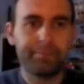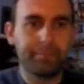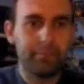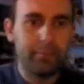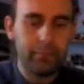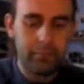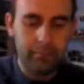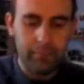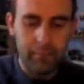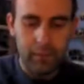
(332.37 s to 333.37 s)

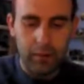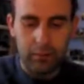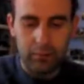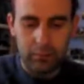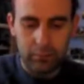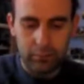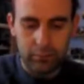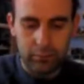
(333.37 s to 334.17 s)
[no speech]